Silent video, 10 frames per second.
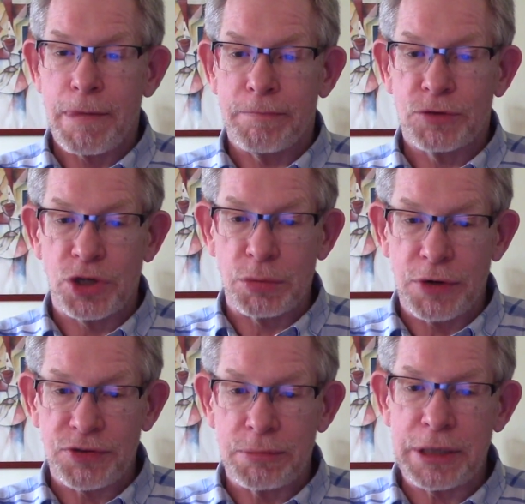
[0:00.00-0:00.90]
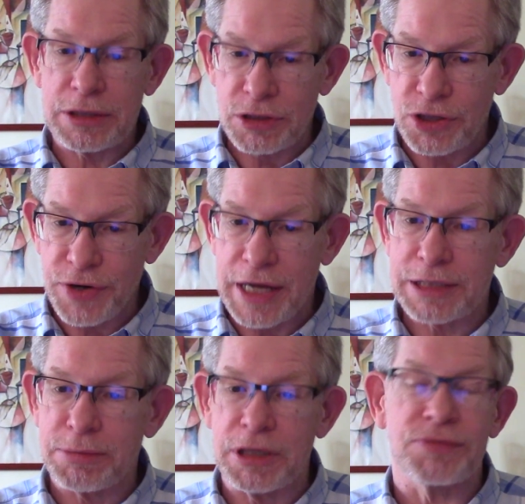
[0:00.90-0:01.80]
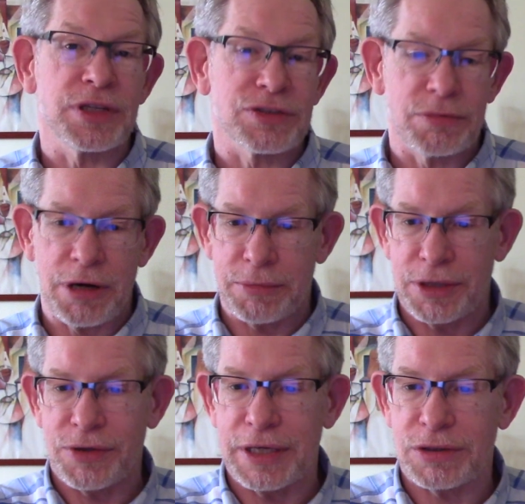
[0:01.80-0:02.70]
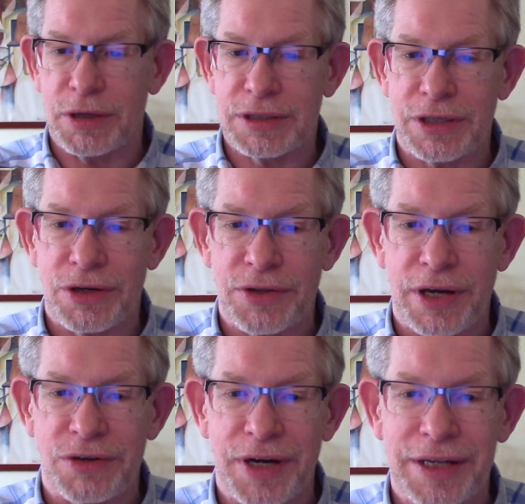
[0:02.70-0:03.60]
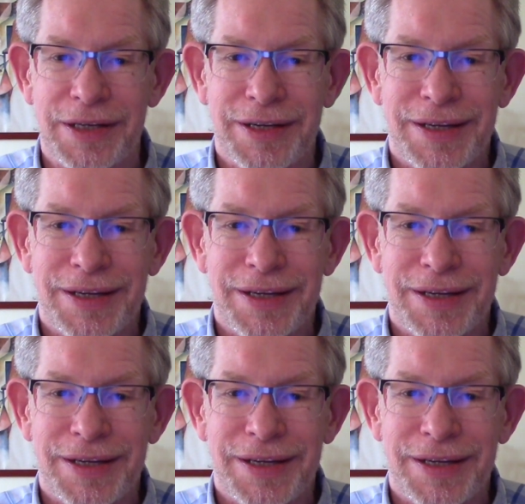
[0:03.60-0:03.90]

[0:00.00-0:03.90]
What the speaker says: Turn away from the page, look at your hands, play the phrase from memory. Okay, so I said all that already.